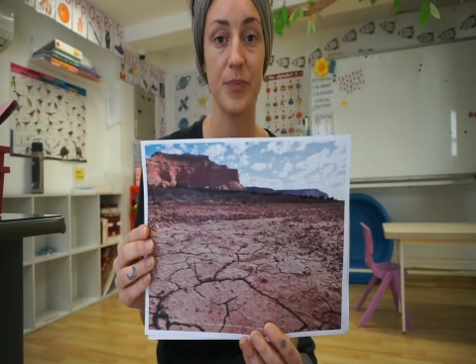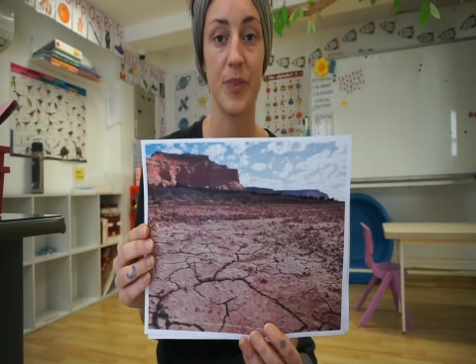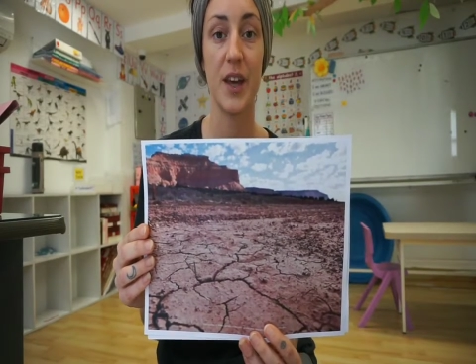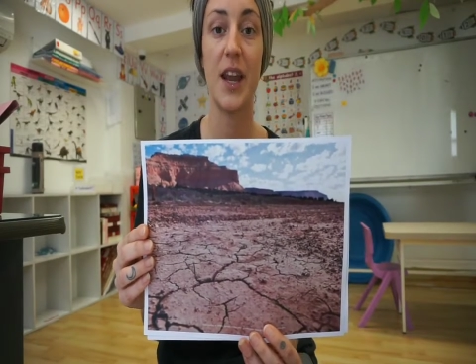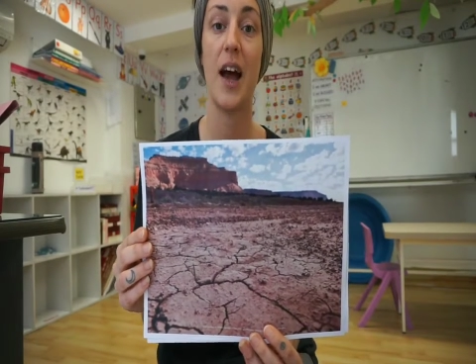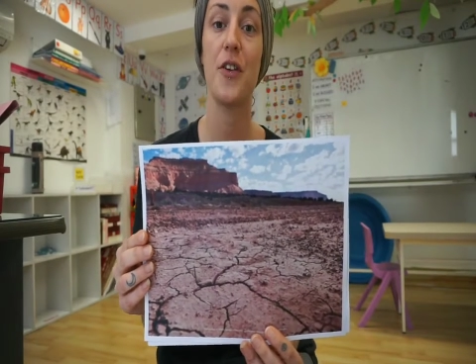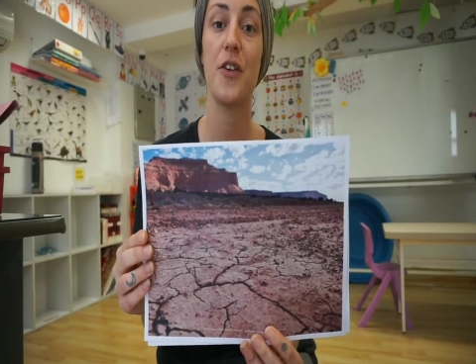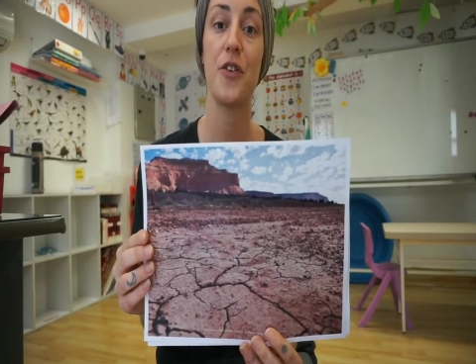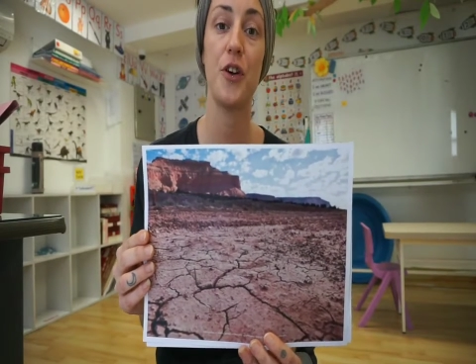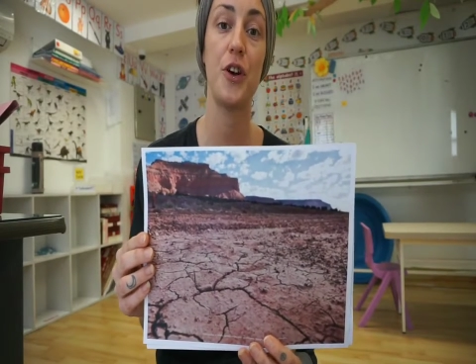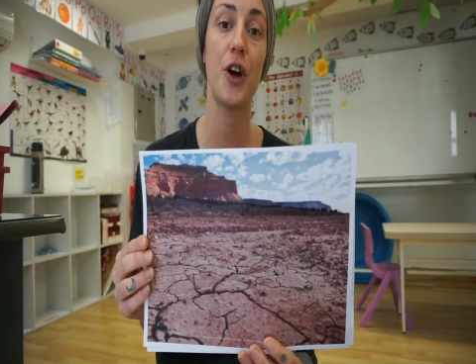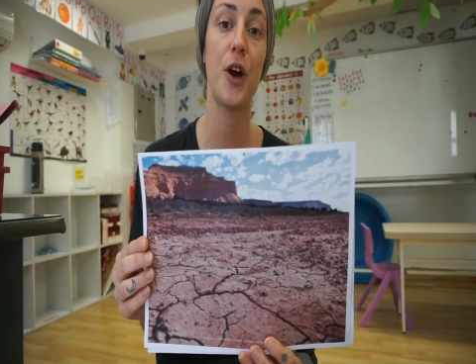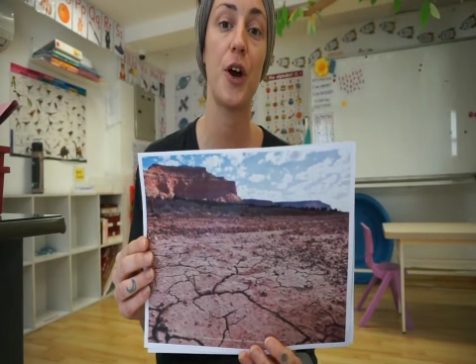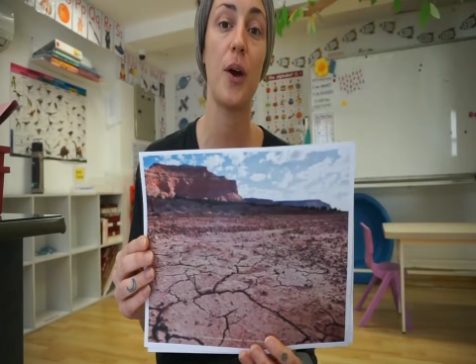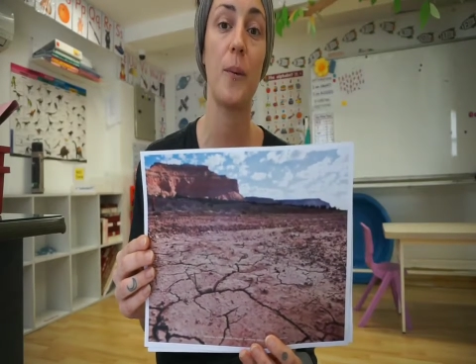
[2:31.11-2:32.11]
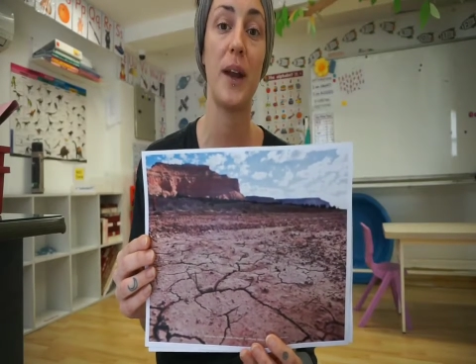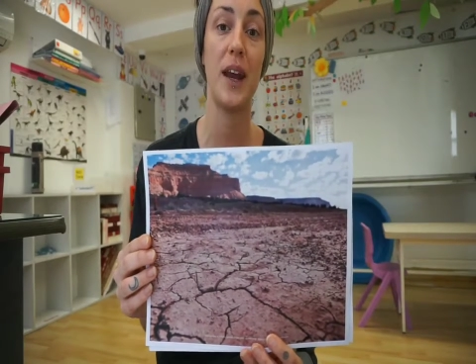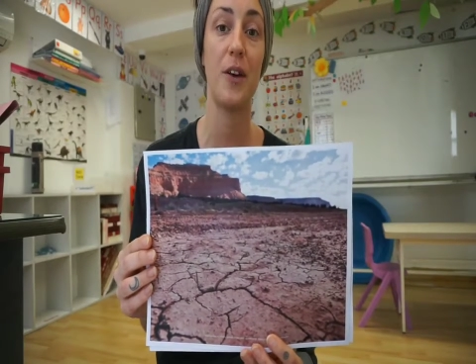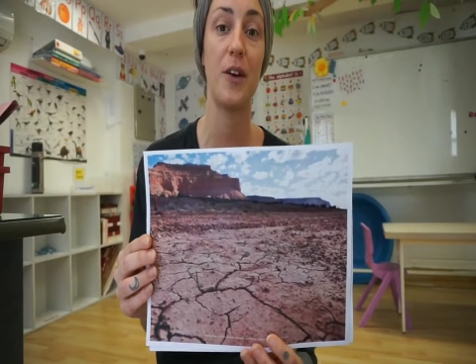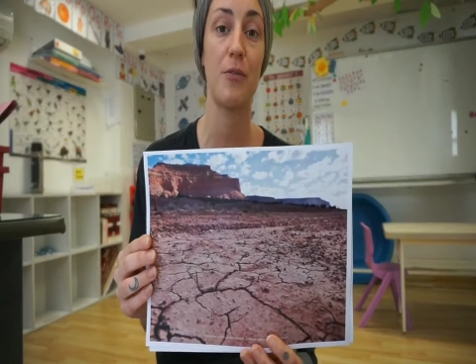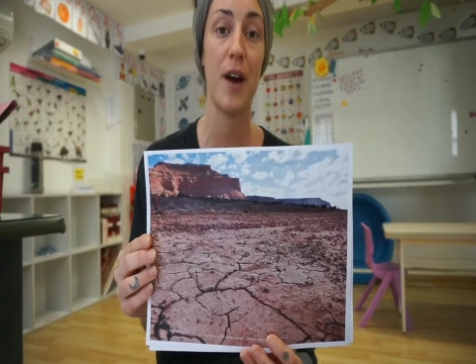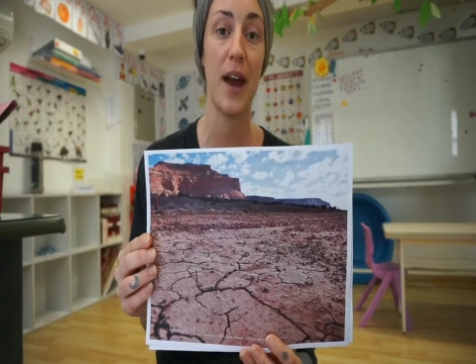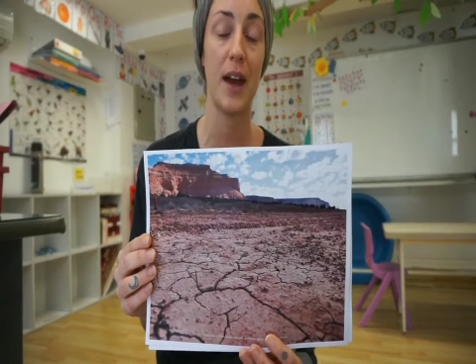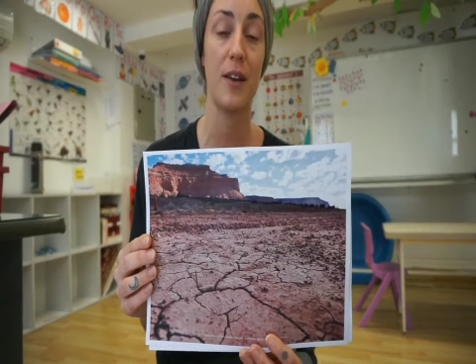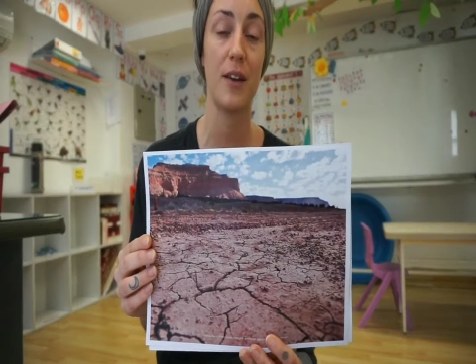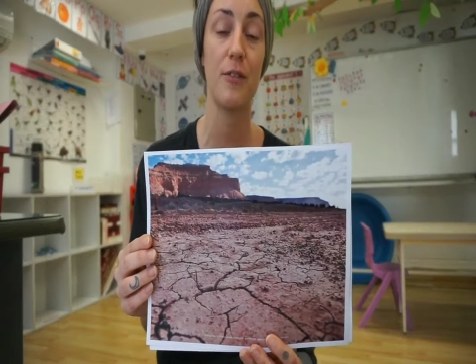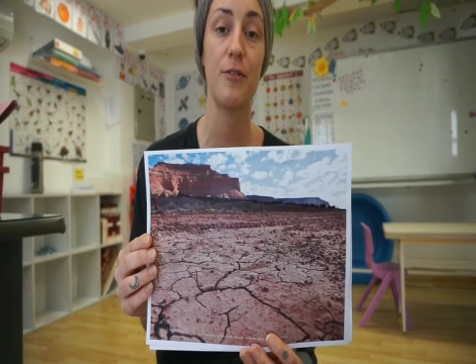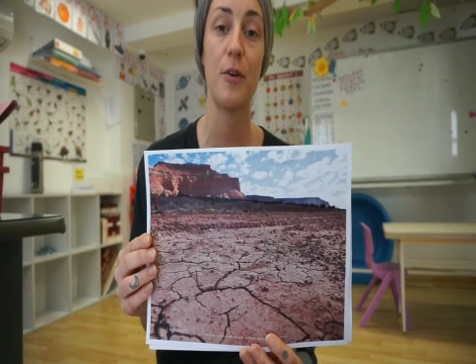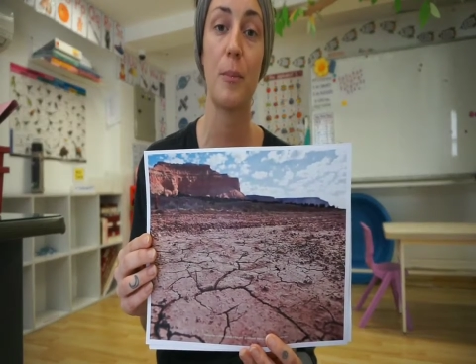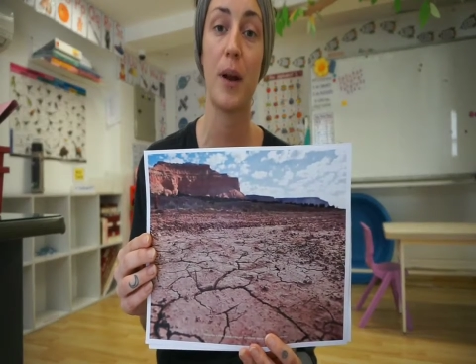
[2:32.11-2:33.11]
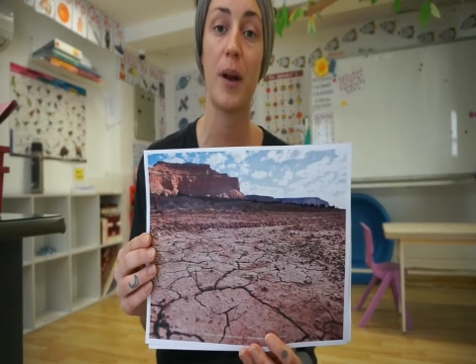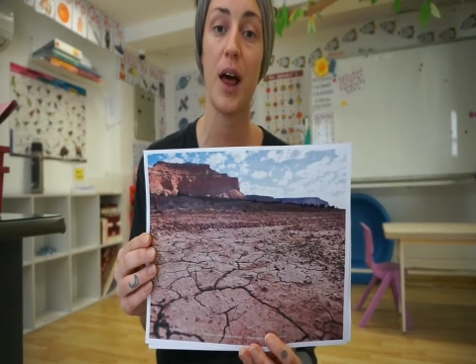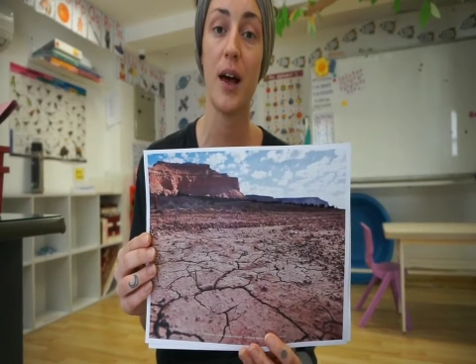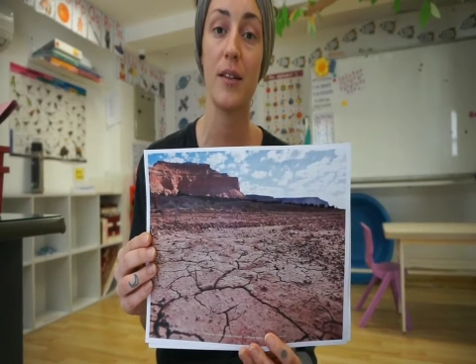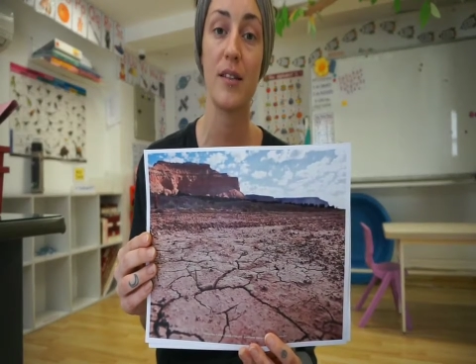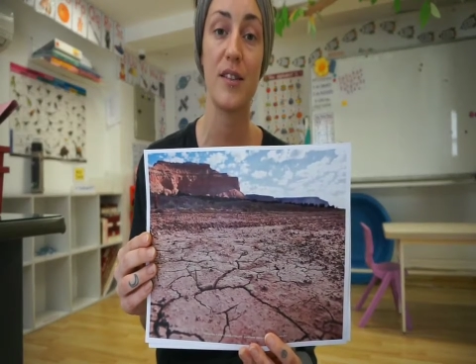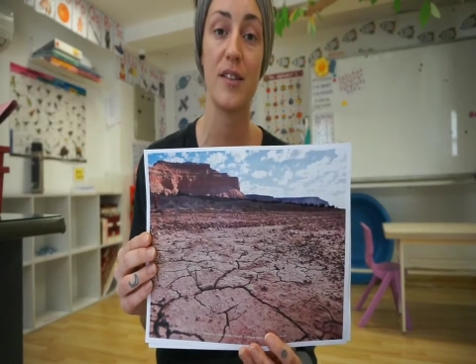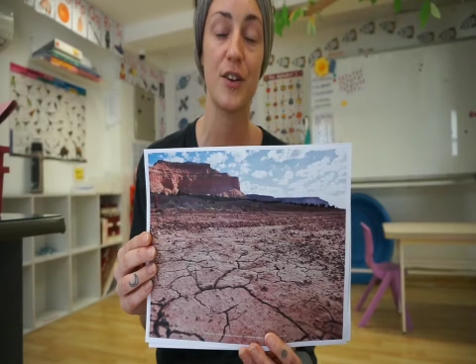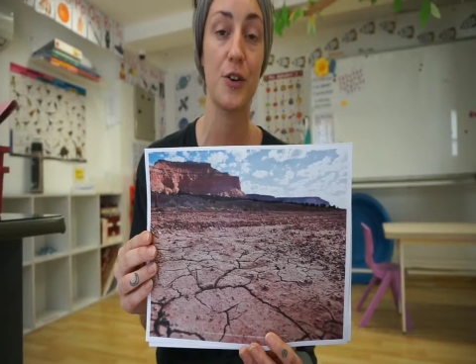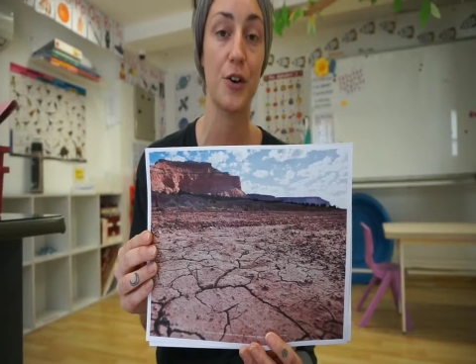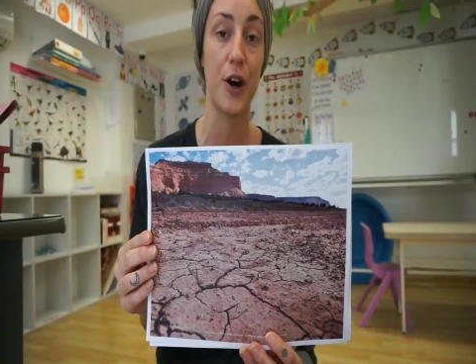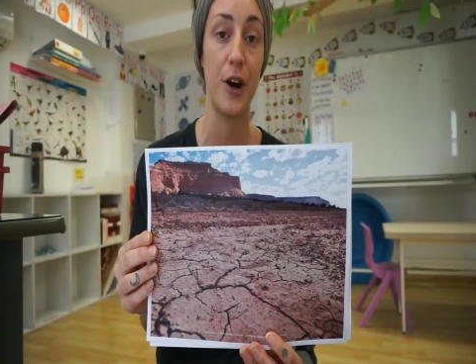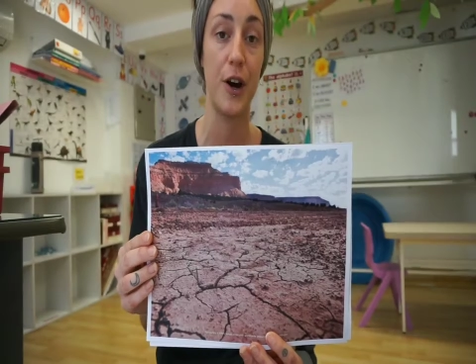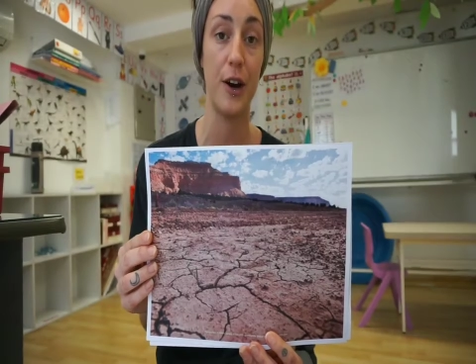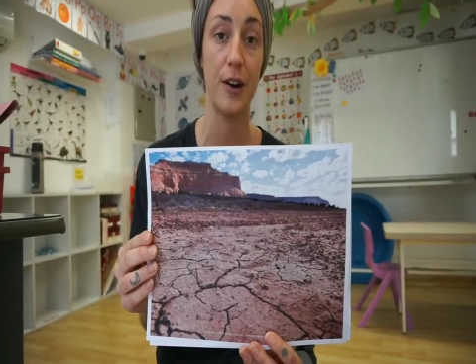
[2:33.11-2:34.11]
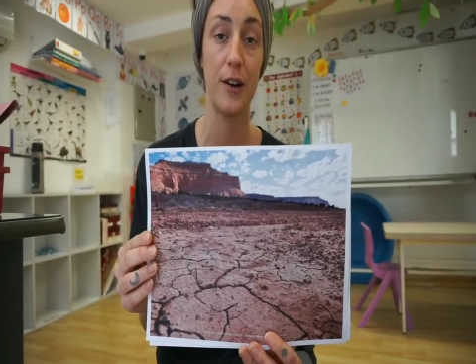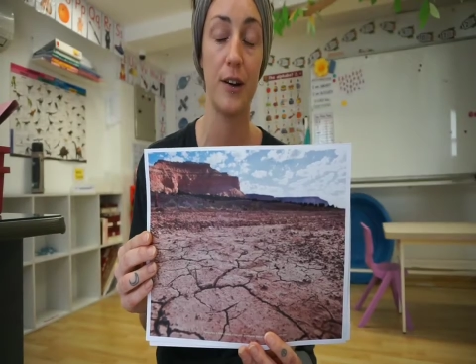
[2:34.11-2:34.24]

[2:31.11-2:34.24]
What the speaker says: And as you know, we need rain for plants to grow.